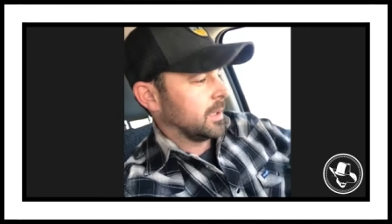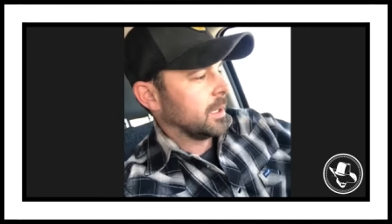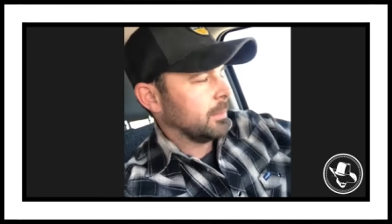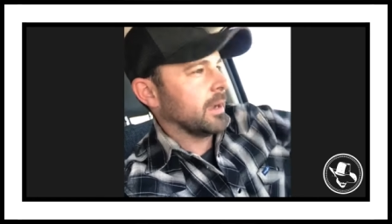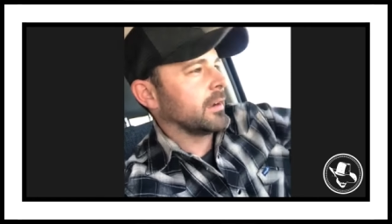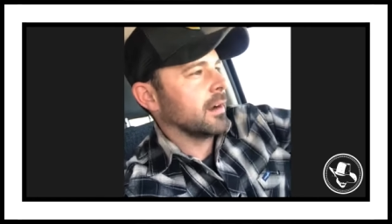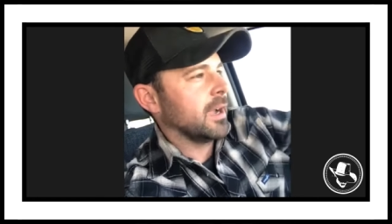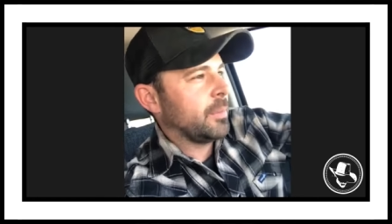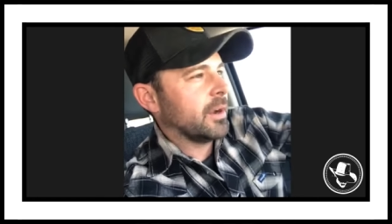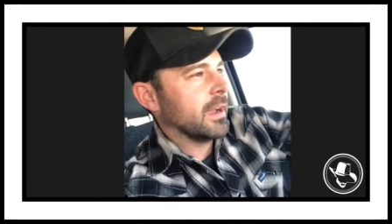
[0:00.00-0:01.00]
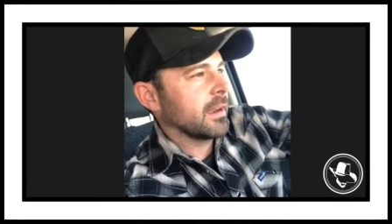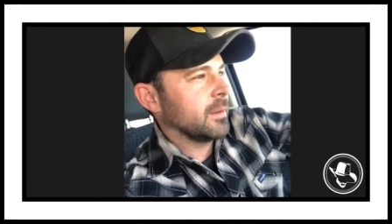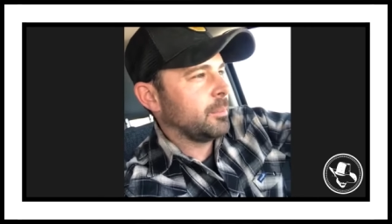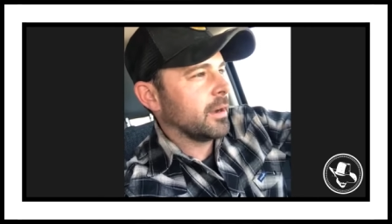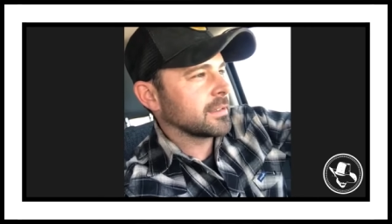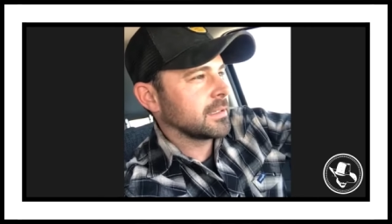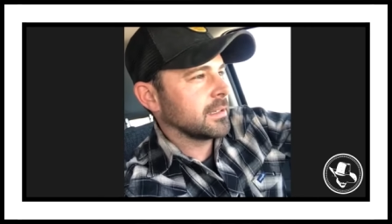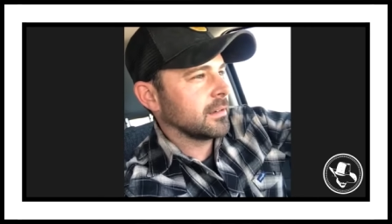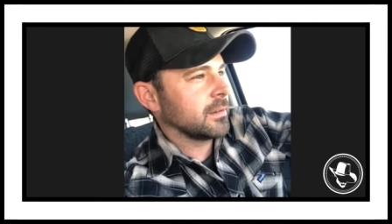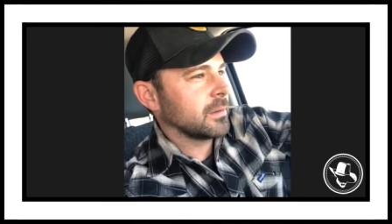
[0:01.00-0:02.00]
my grandpa had a
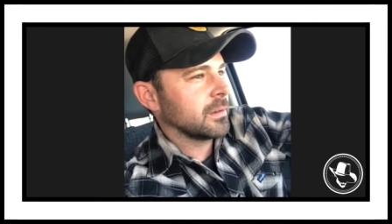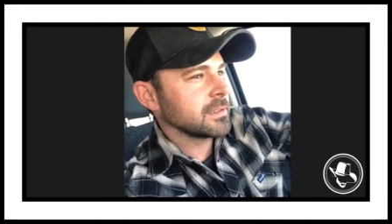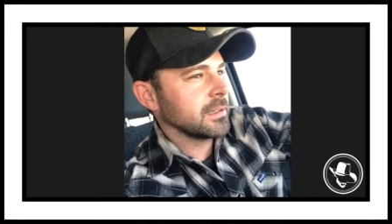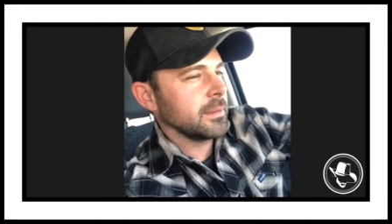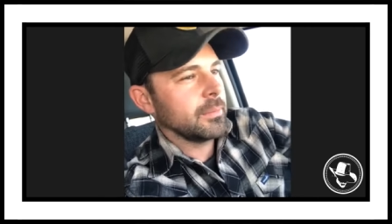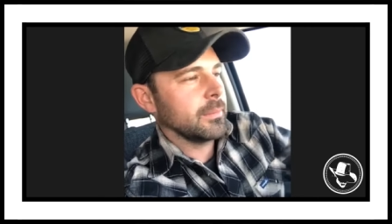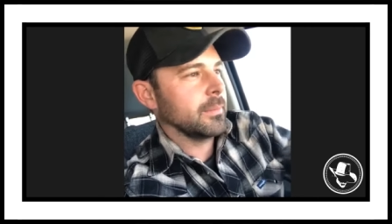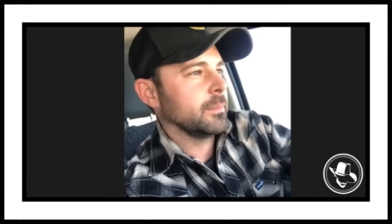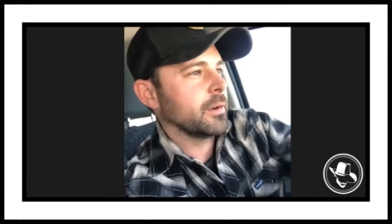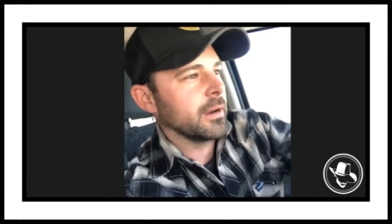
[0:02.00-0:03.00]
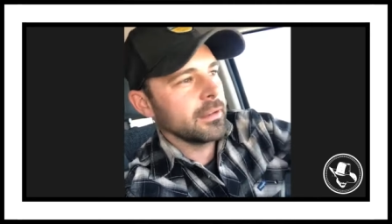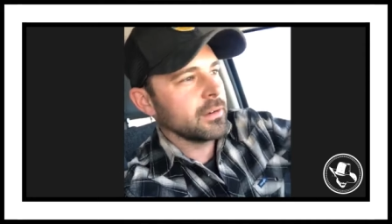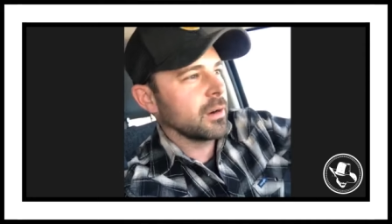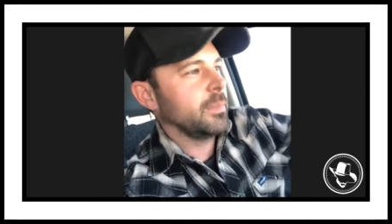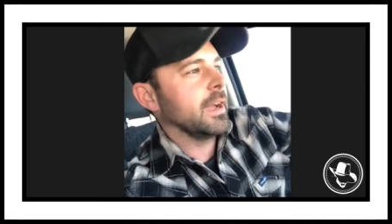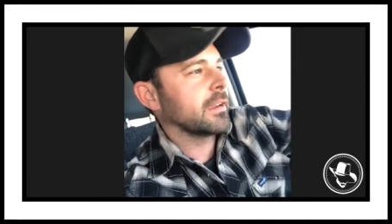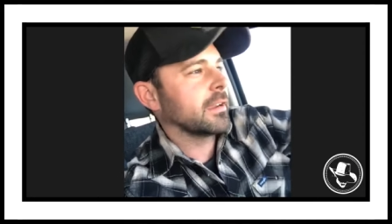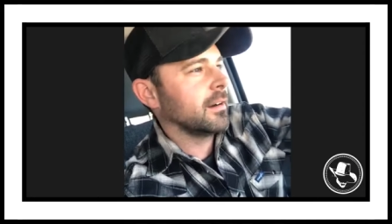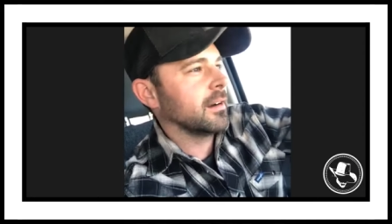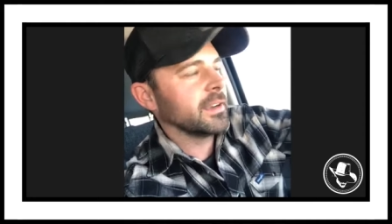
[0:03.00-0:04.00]
buckskin horse, and he brought it into our
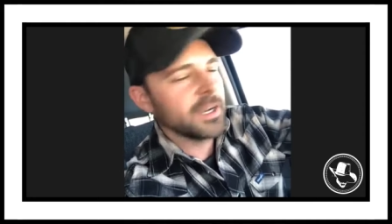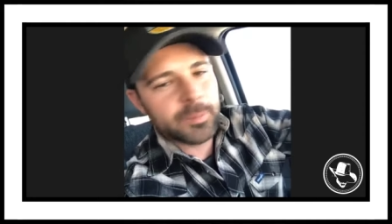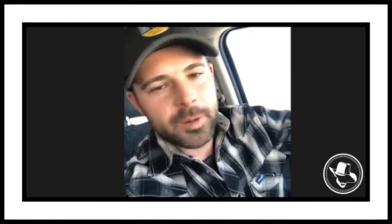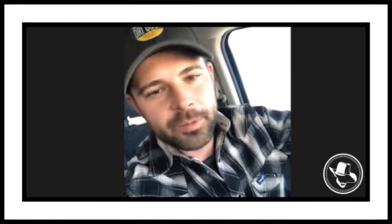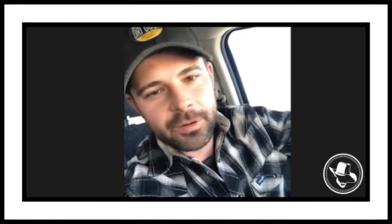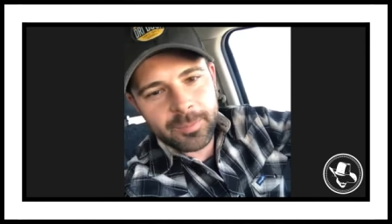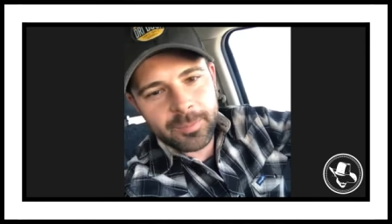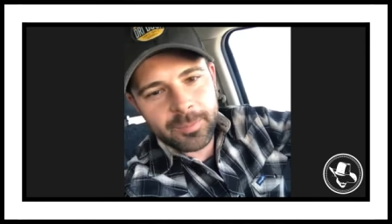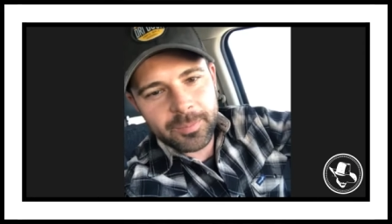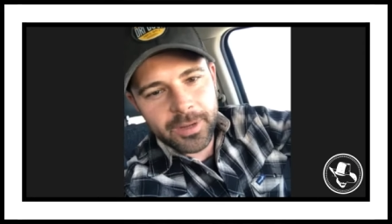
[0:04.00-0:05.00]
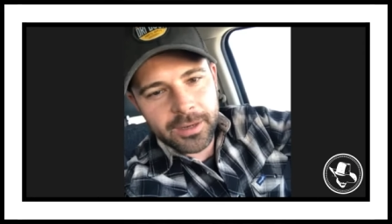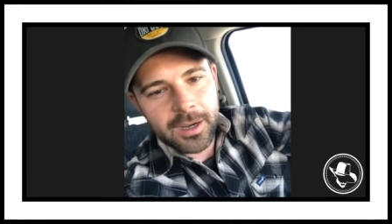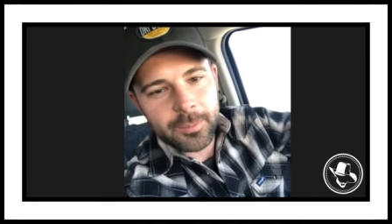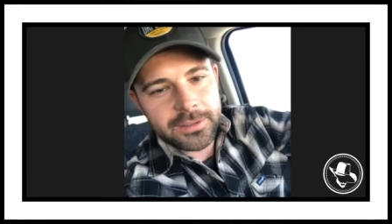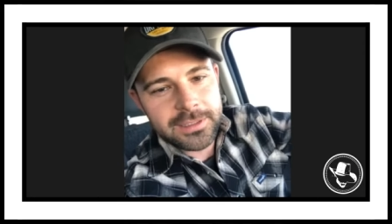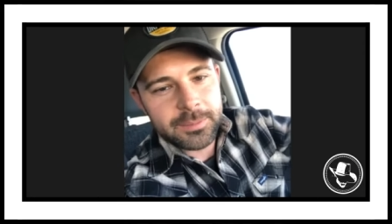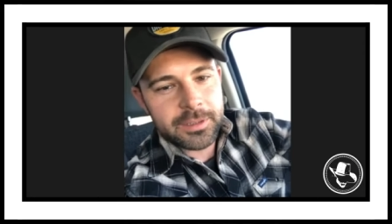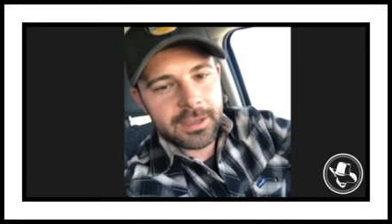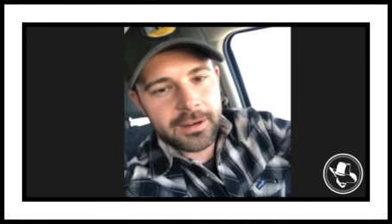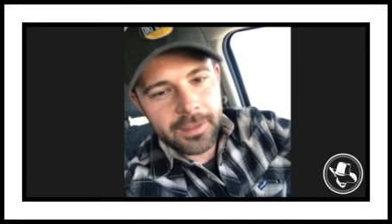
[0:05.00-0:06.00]
backyard. And I remember my grandpa sitting me
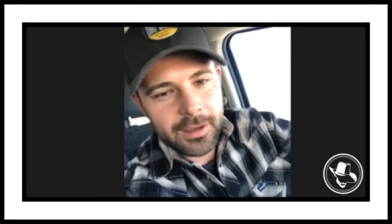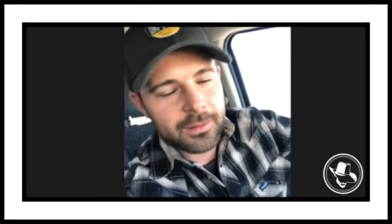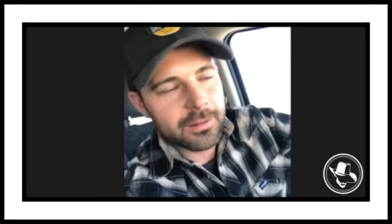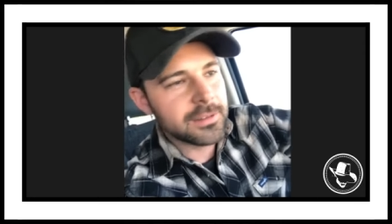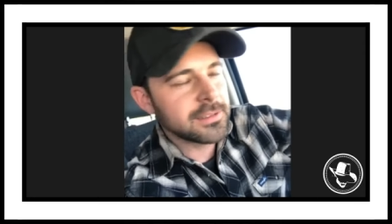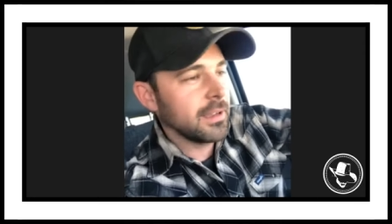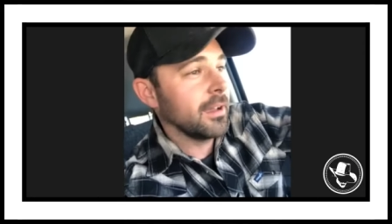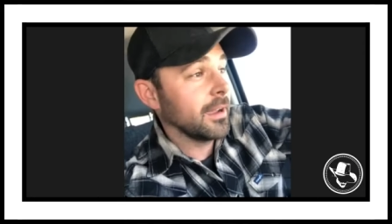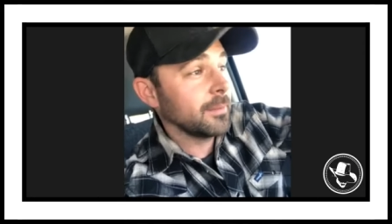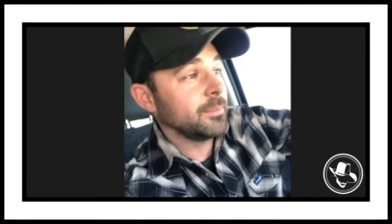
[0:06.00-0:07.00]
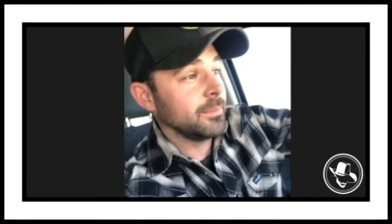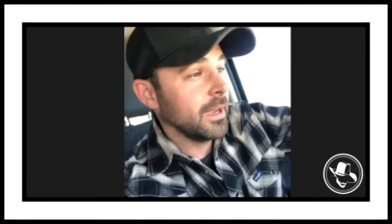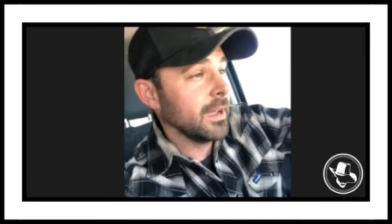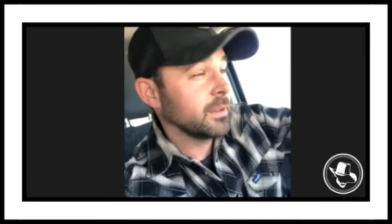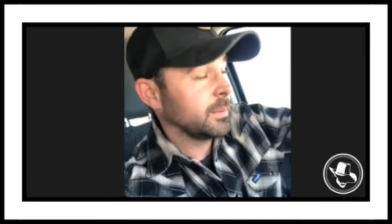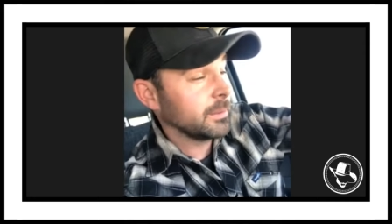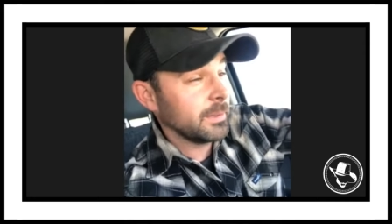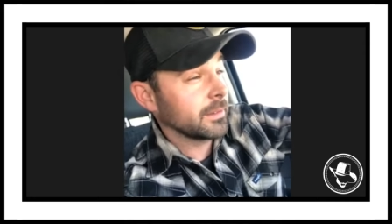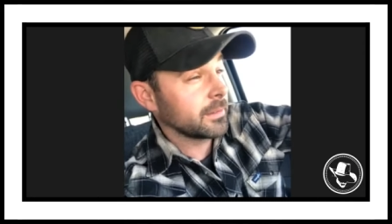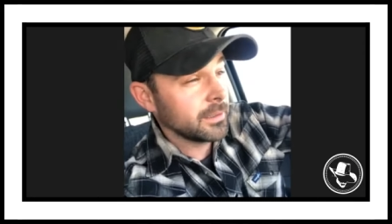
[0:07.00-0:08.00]
down on that horse, and I I, I had to have been
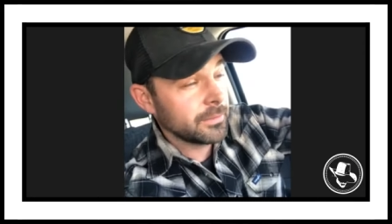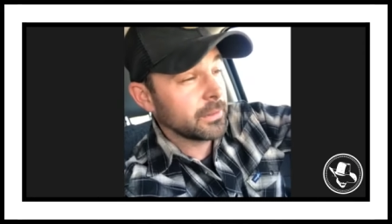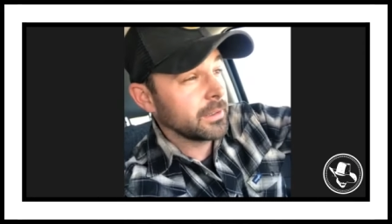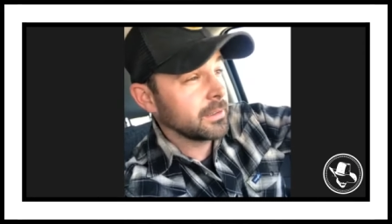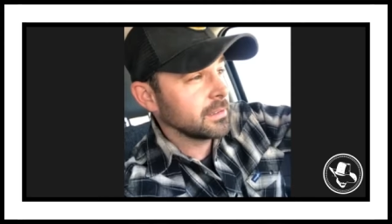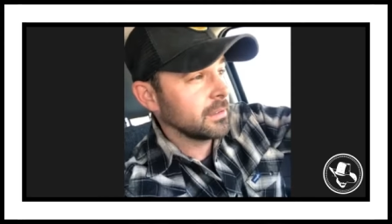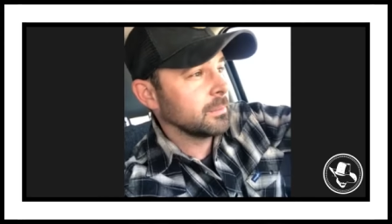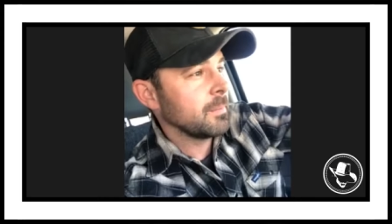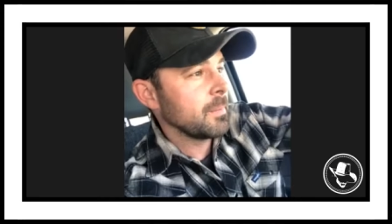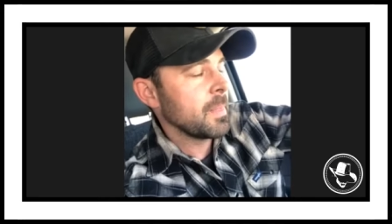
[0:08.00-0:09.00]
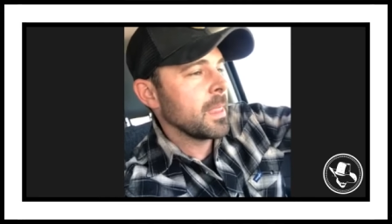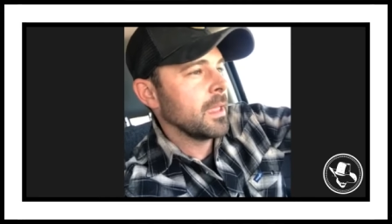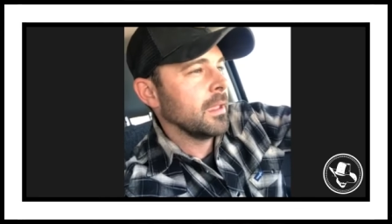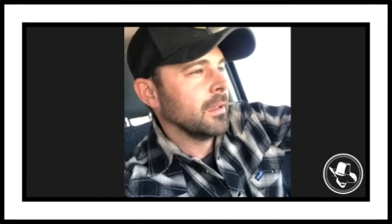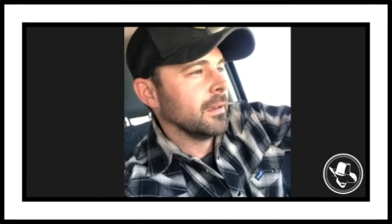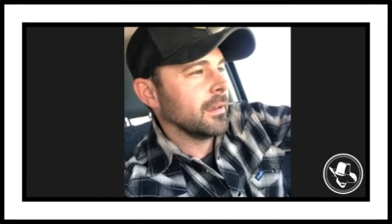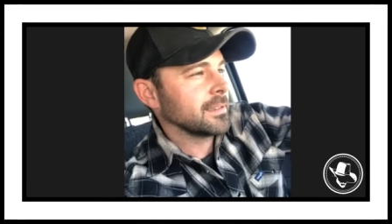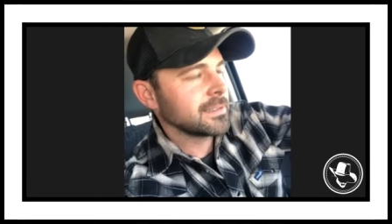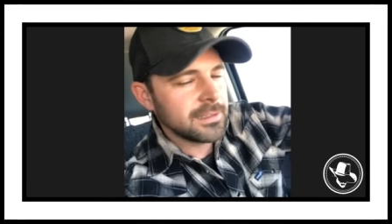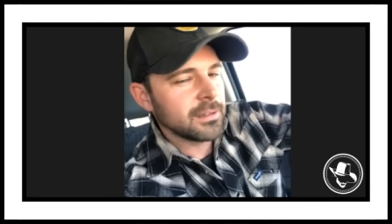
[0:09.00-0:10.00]
about three or four years old and I
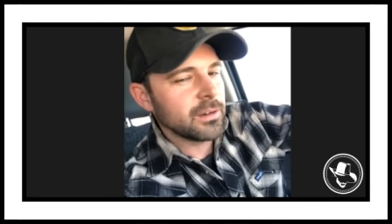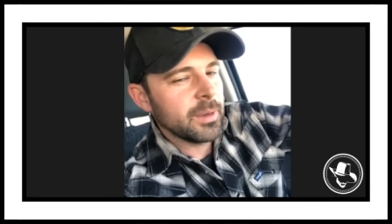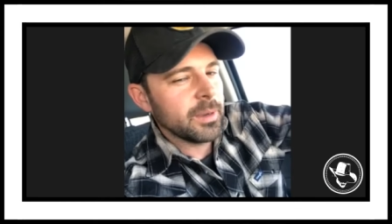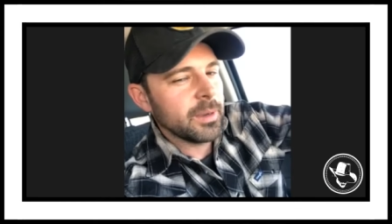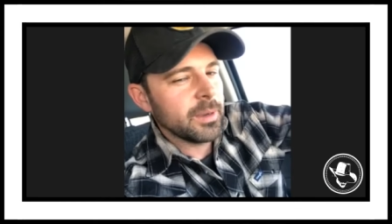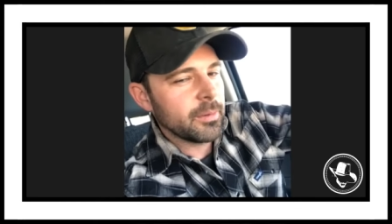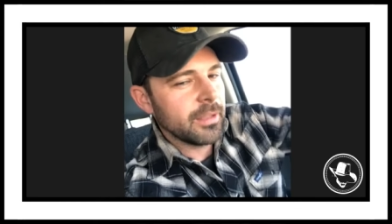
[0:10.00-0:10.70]
still remember that.